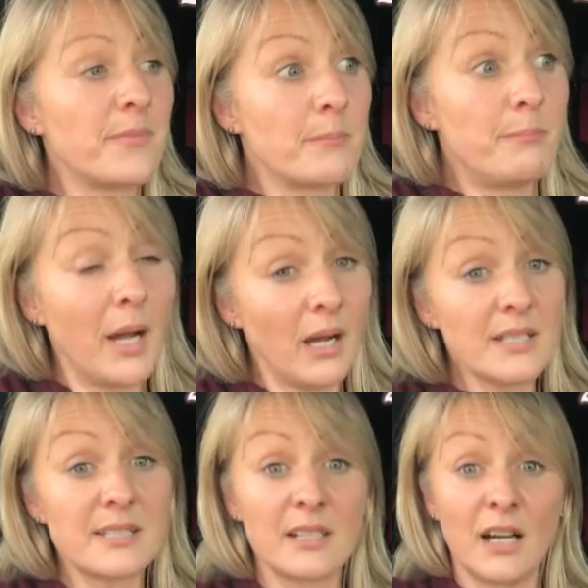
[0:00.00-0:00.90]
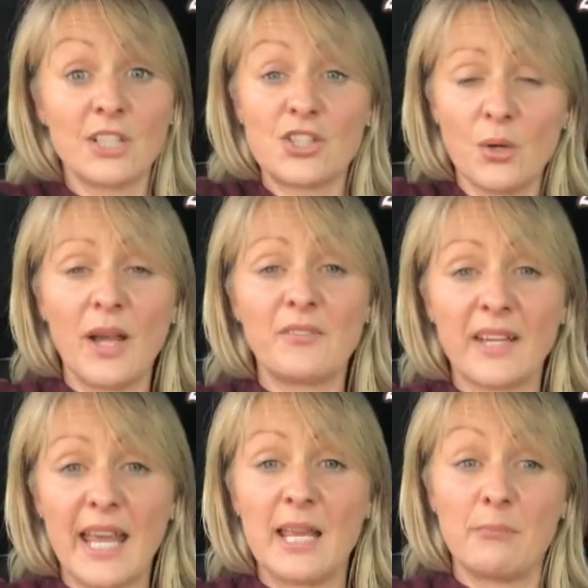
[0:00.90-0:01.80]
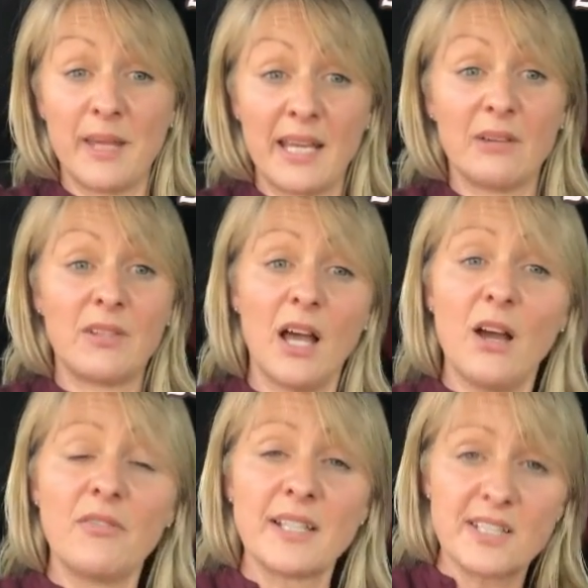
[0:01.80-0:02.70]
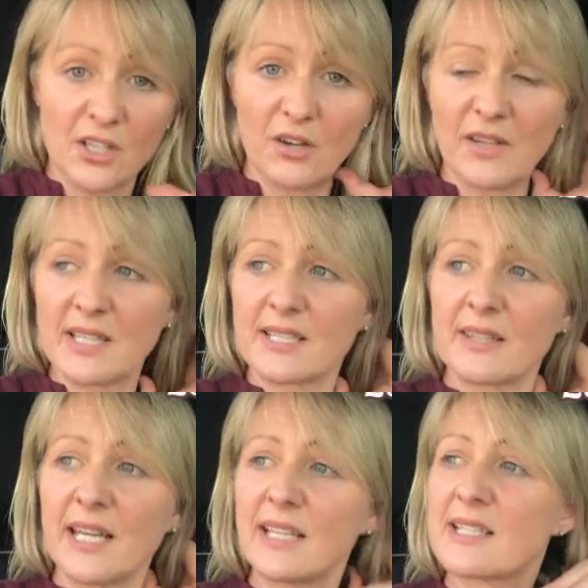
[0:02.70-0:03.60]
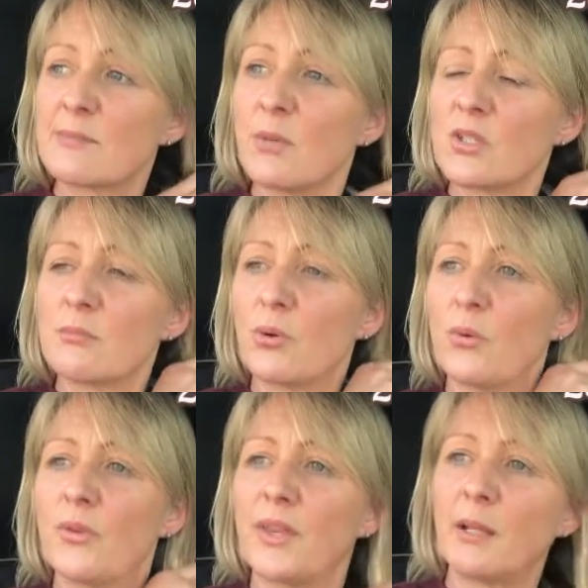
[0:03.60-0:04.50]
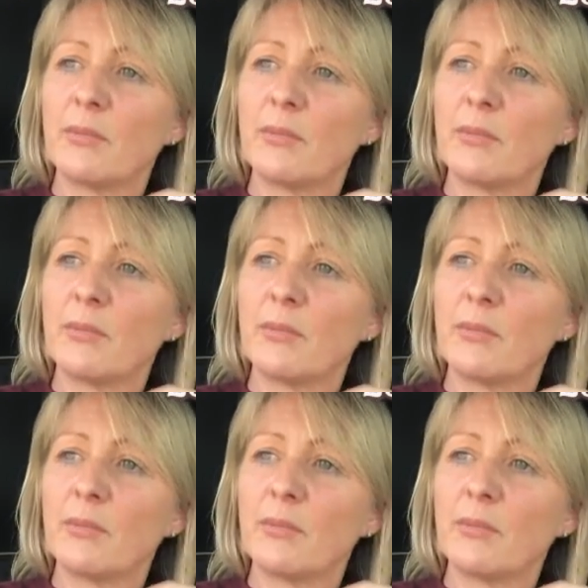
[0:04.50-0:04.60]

But I do advocate being of love and service. That is the most important thing.